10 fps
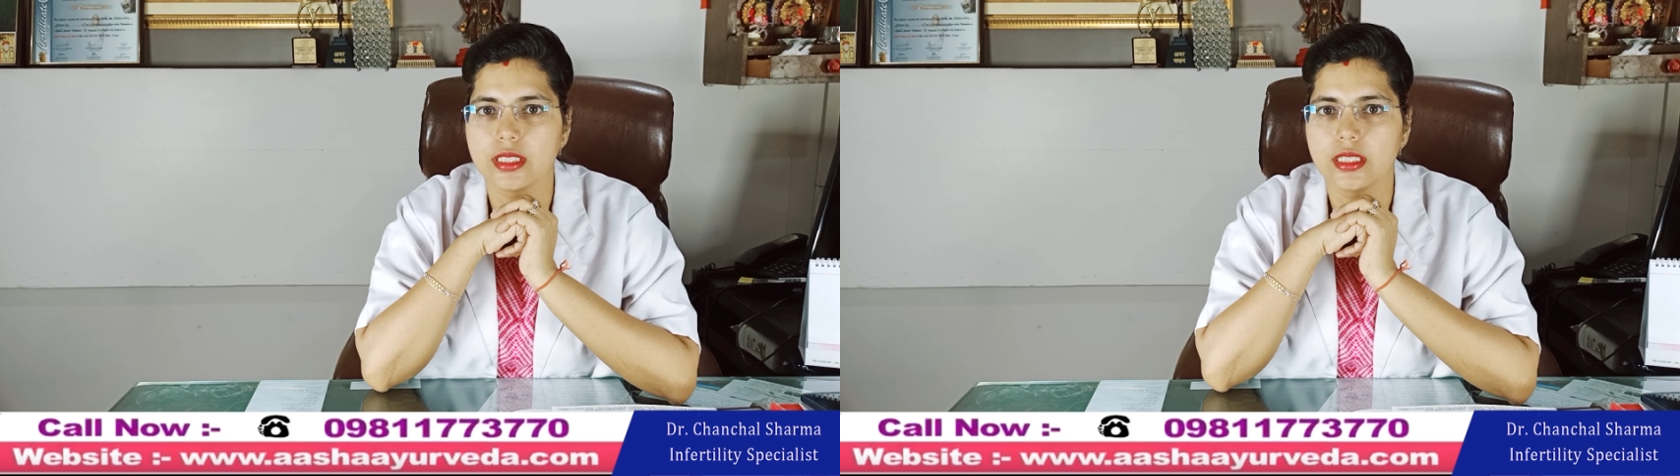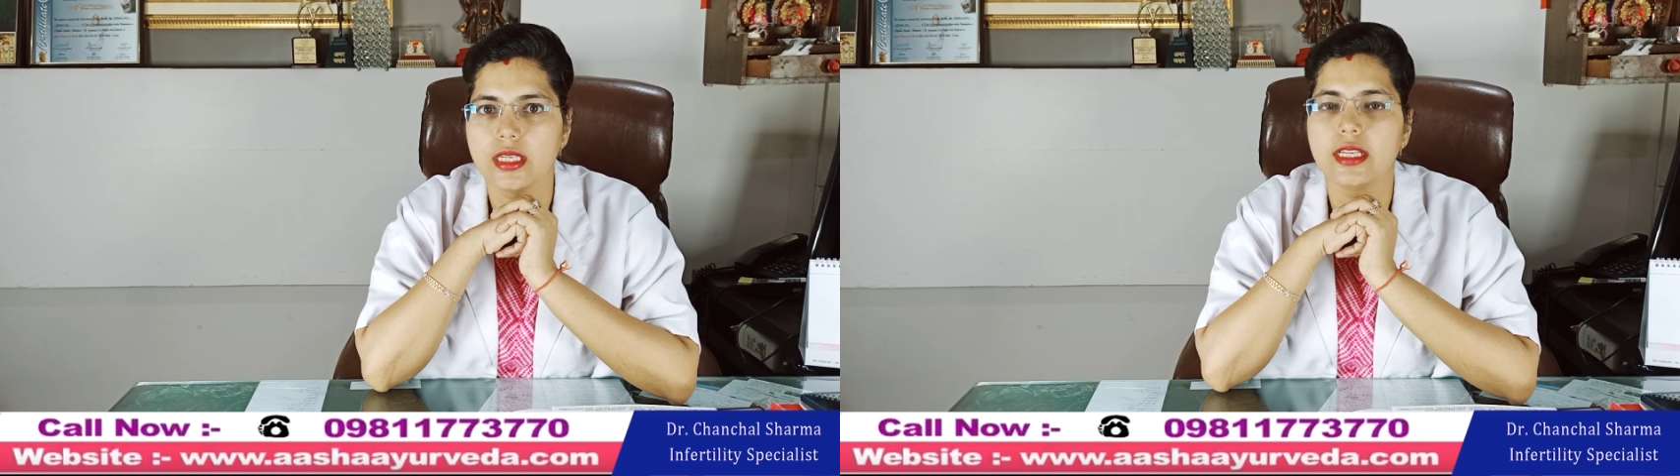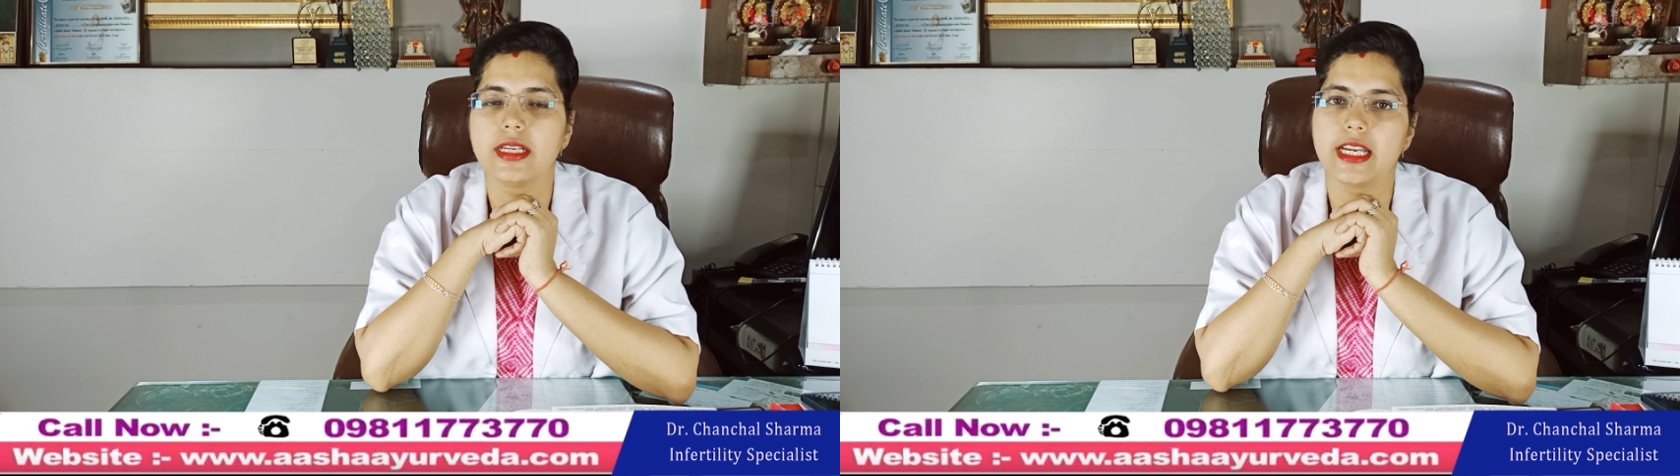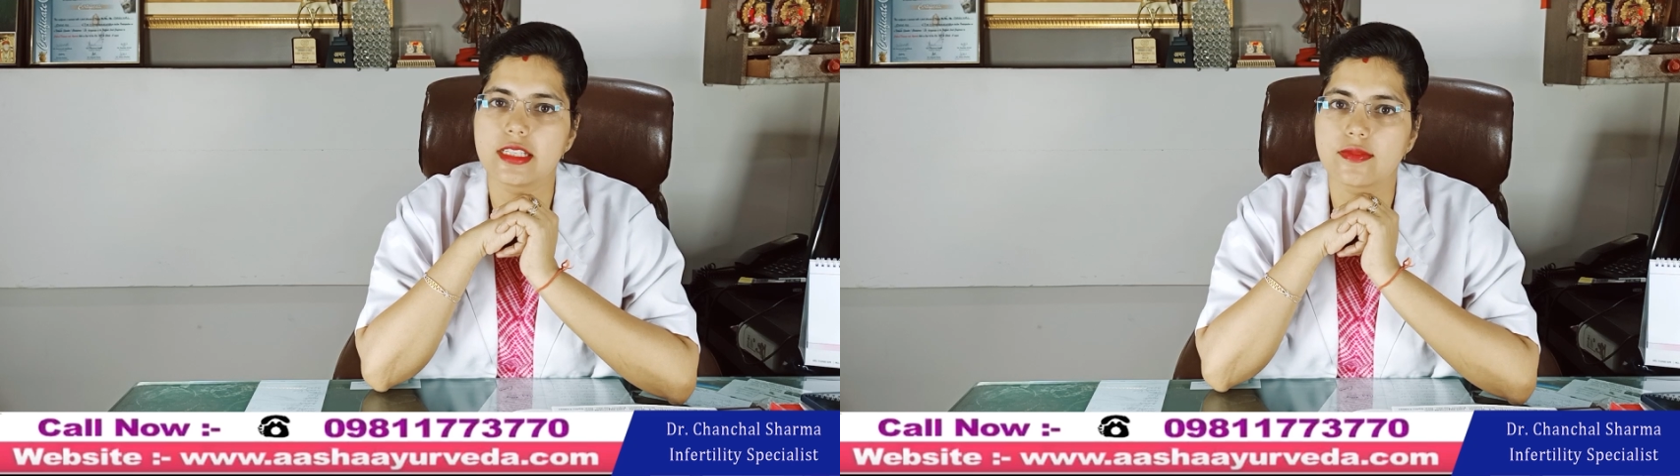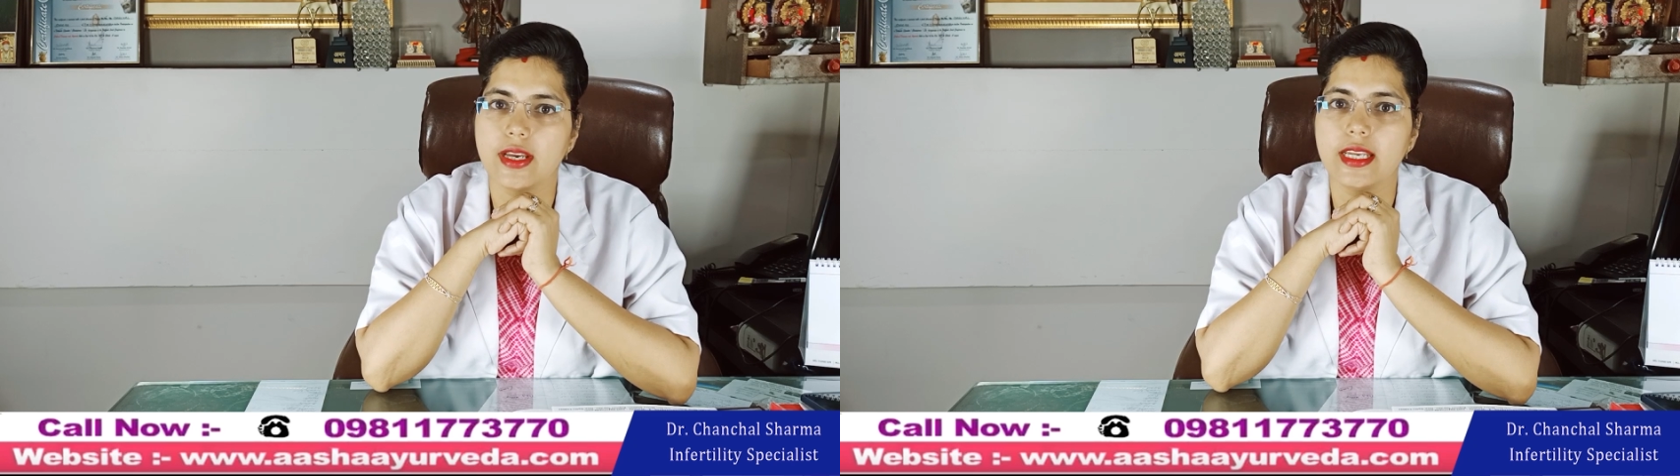That's
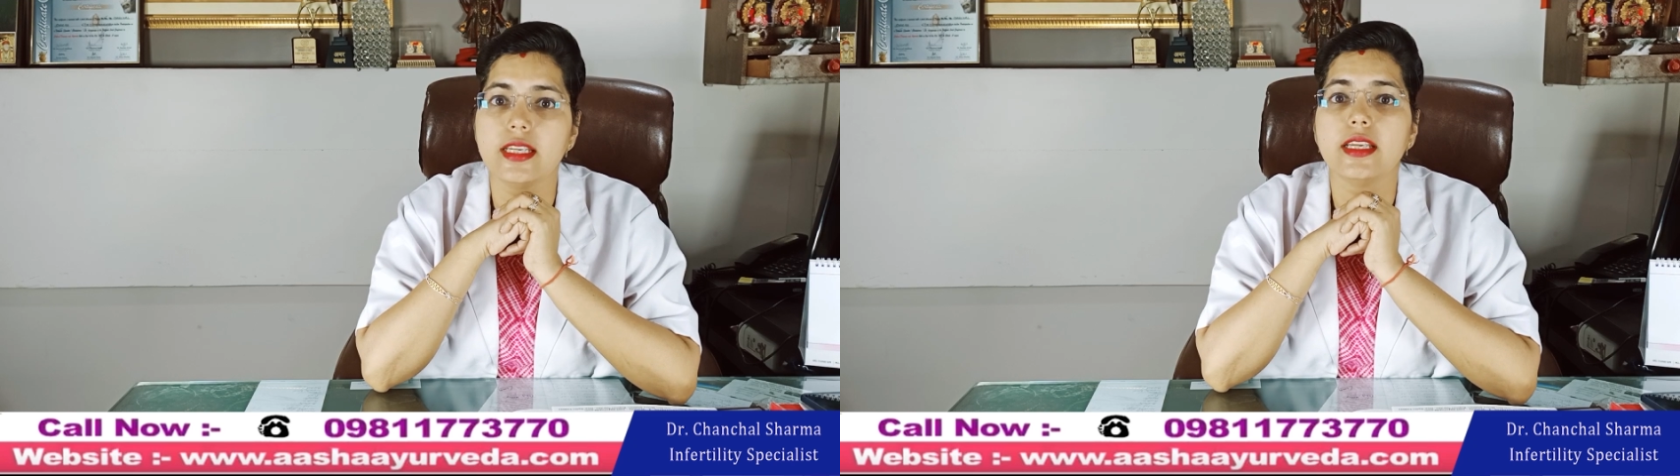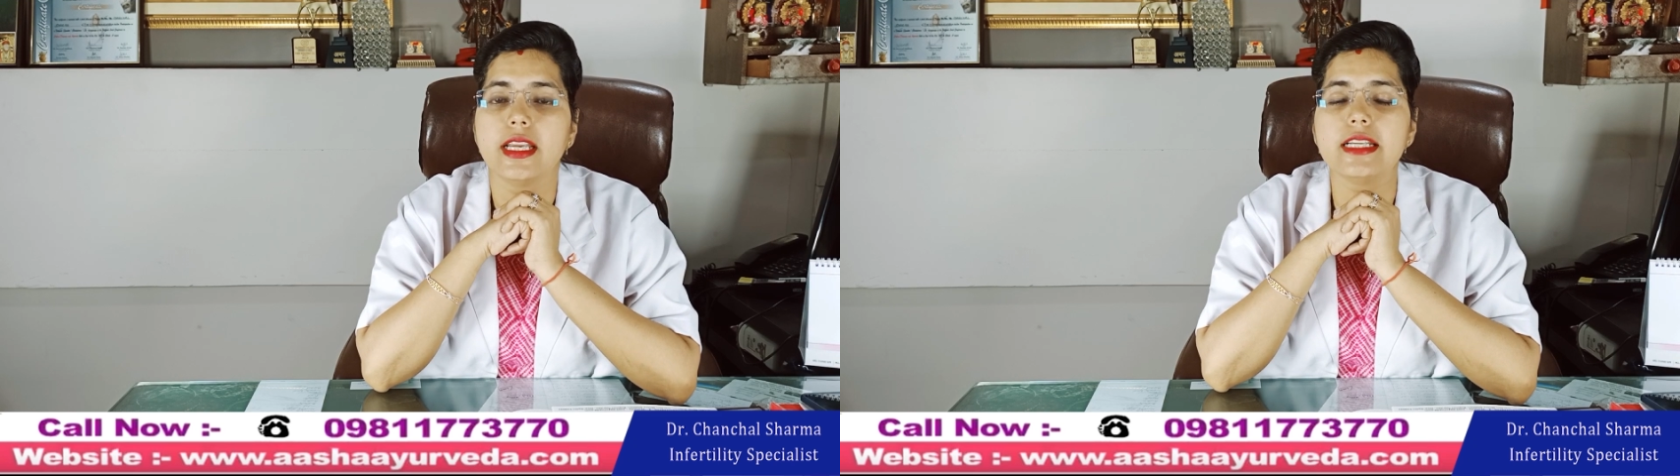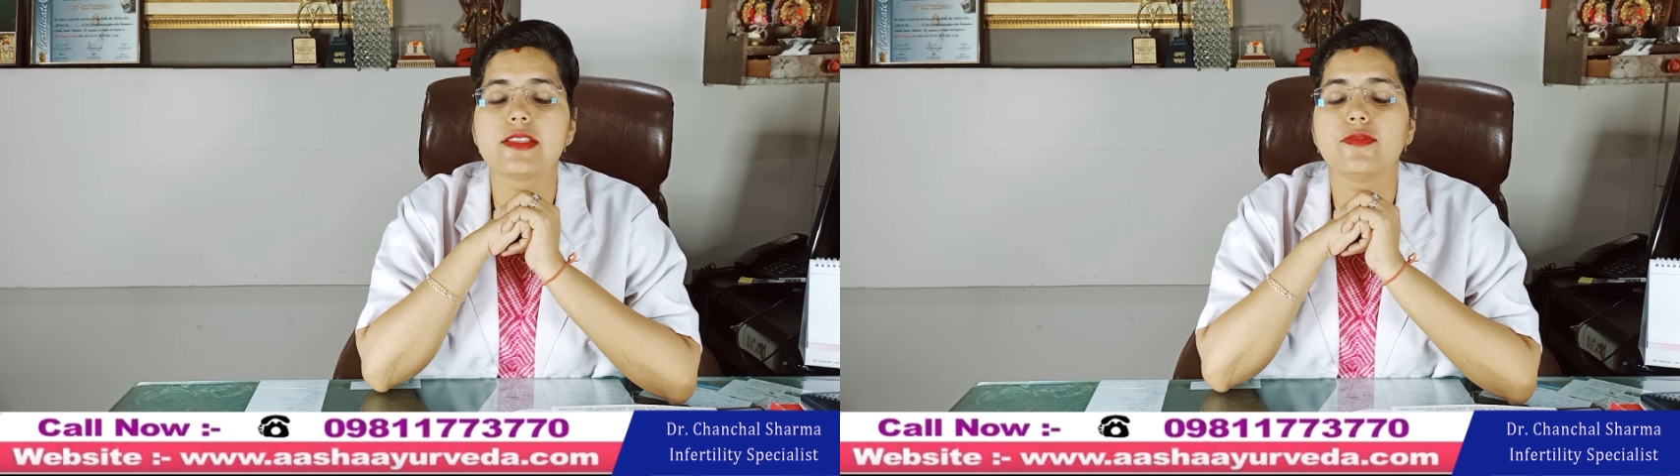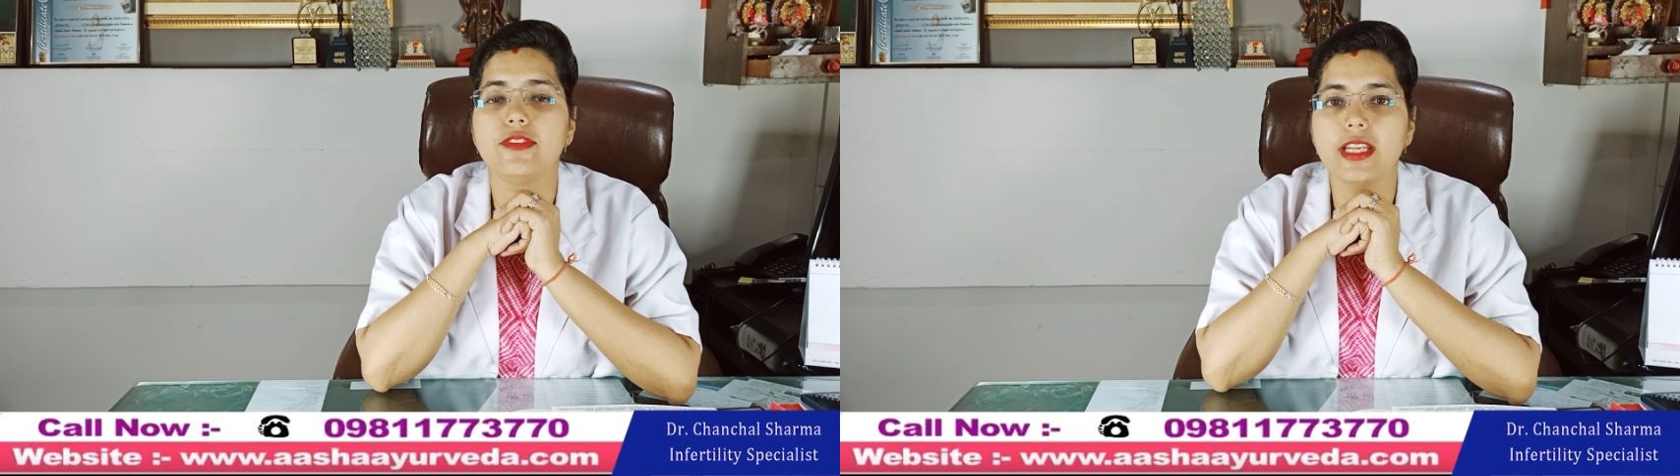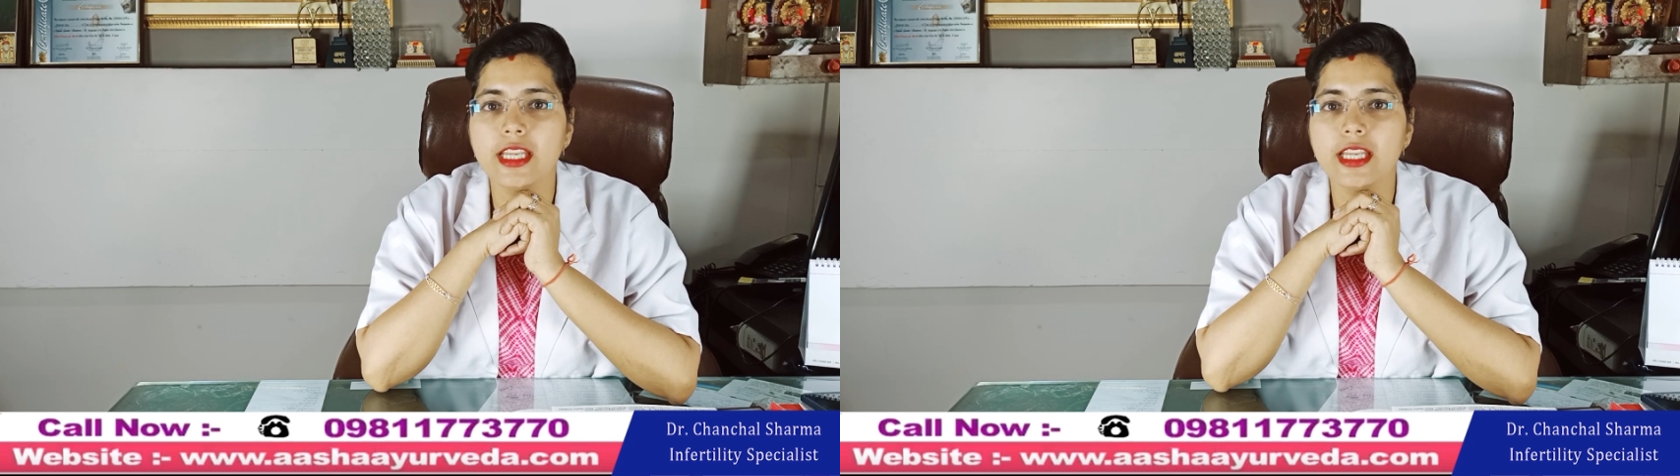why it's very